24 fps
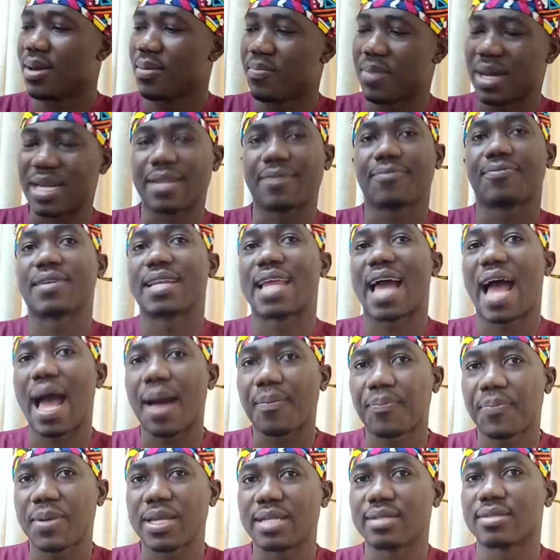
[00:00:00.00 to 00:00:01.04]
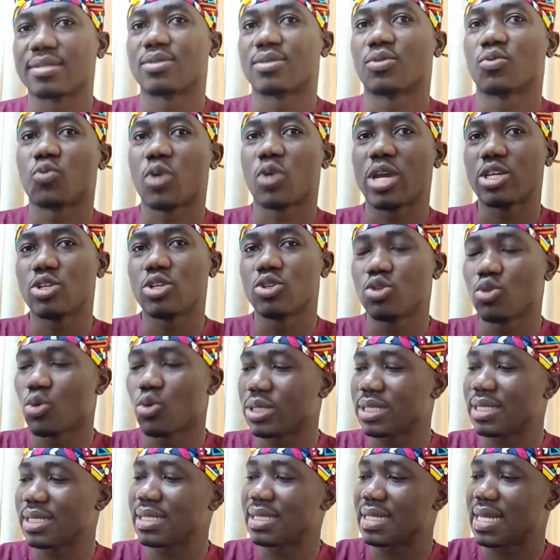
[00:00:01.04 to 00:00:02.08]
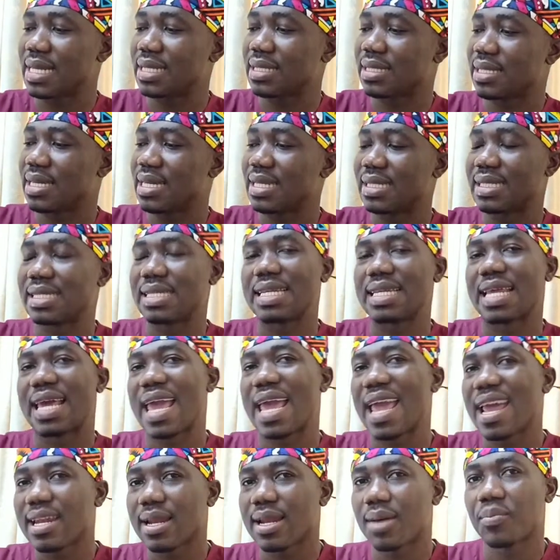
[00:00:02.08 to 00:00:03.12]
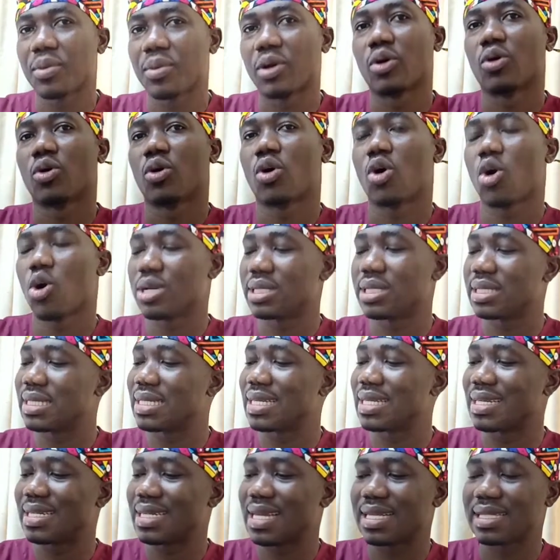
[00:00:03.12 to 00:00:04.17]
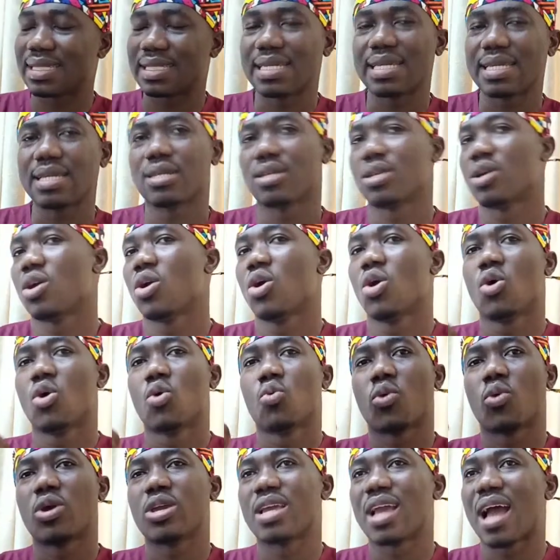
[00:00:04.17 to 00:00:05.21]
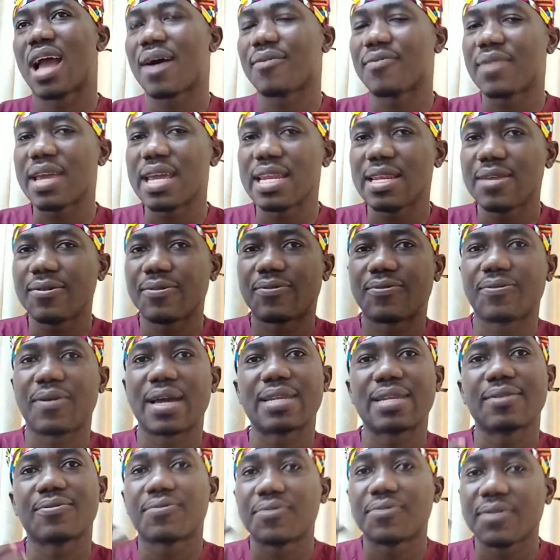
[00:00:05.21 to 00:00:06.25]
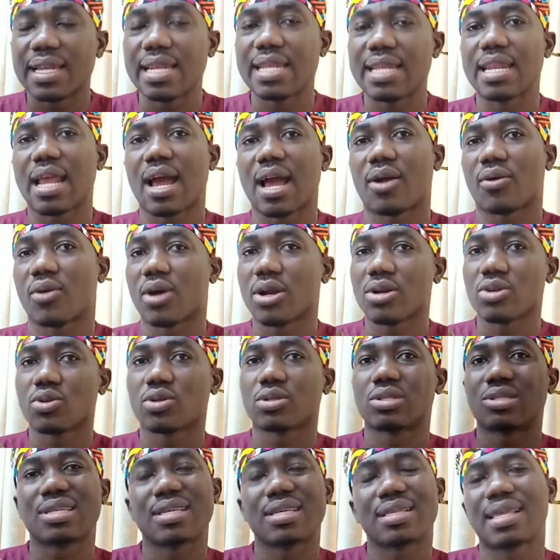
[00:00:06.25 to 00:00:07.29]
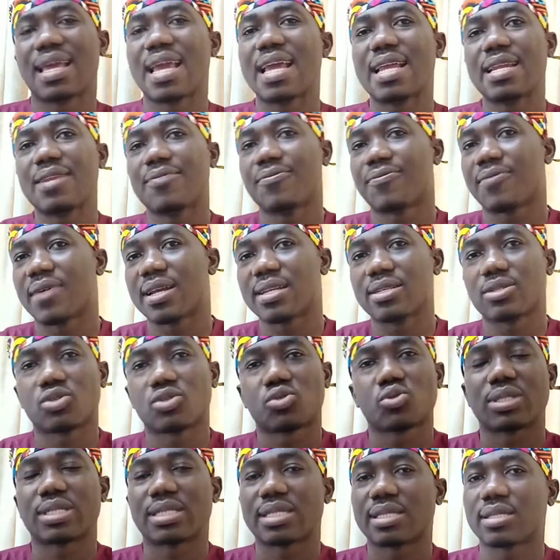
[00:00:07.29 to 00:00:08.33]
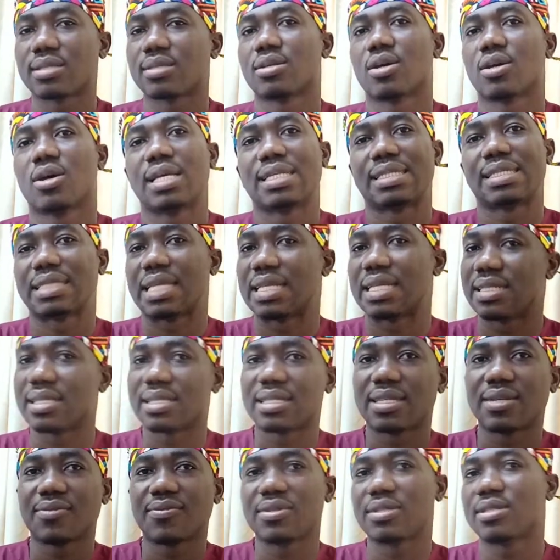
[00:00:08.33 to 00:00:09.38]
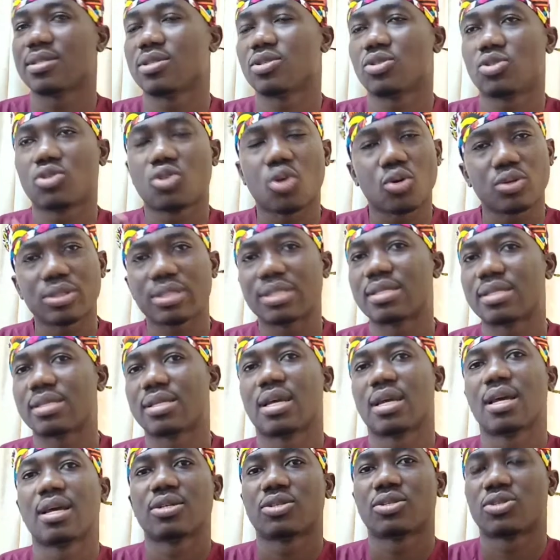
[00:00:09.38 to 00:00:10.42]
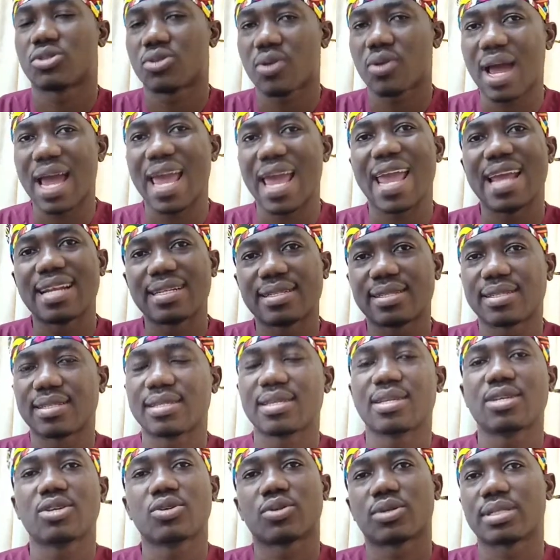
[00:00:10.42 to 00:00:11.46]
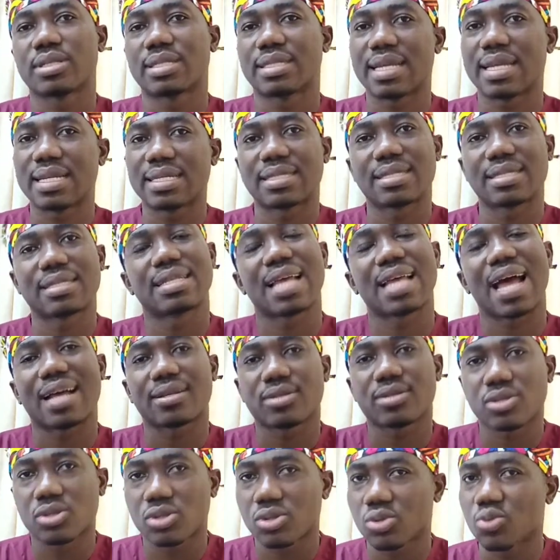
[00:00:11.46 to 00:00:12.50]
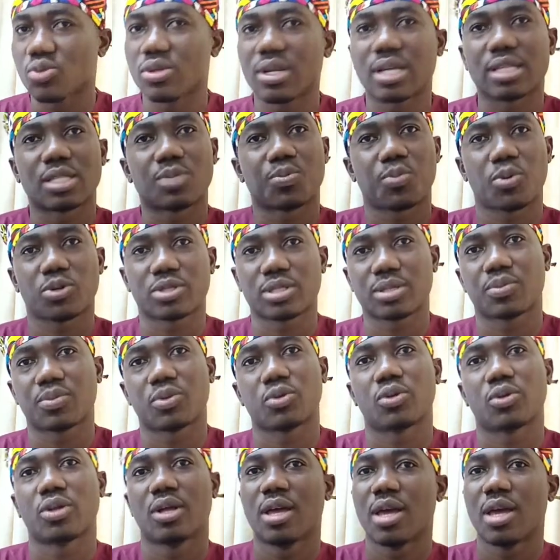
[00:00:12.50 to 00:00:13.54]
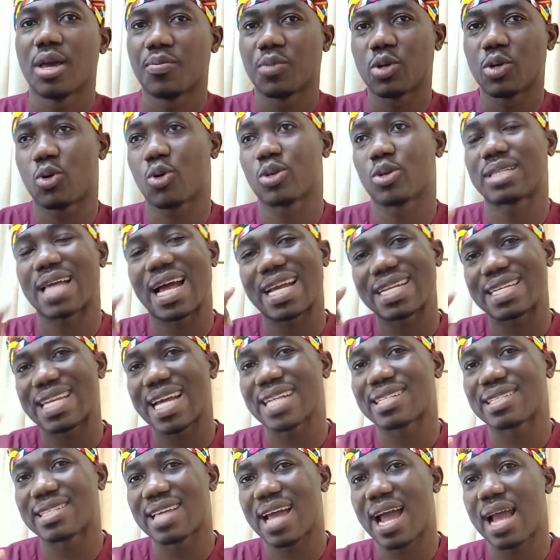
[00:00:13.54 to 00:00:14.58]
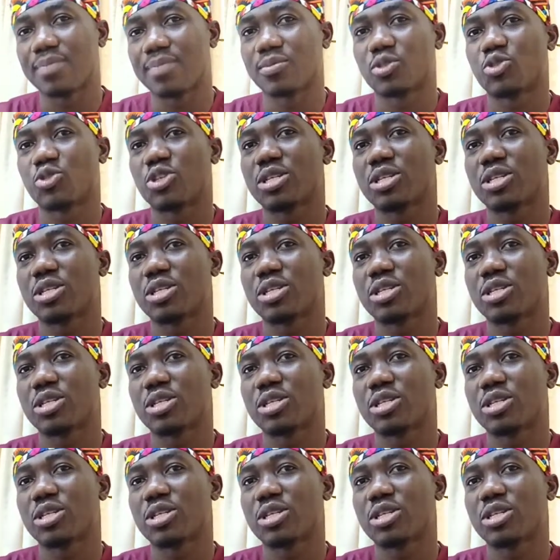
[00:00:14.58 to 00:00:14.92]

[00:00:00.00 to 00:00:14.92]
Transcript: But if it happens, when you notice that it's in the enamel or it's in the dentine, when you have any funny feeling around your teeth, any funny twitches, sensitivity, don't try and see your dentist as soon as possible, because at that time